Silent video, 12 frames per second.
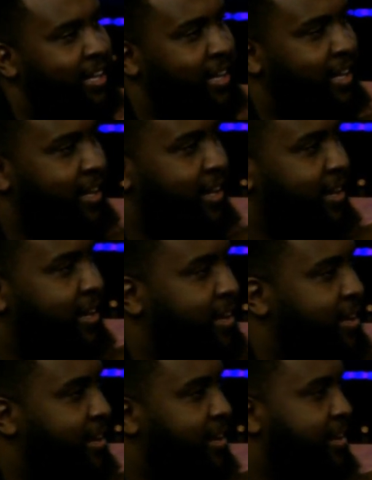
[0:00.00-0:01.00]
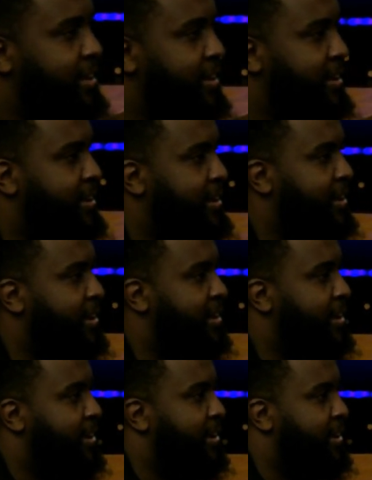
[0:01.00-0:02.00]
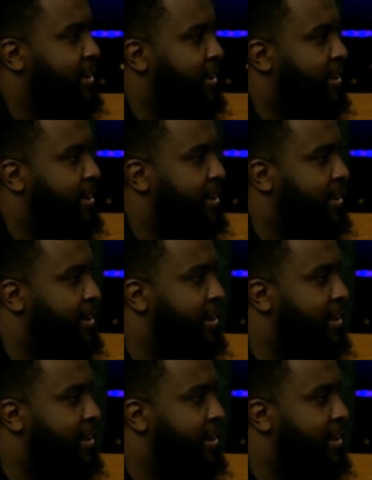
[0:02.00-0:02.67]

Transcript: Nothing is said.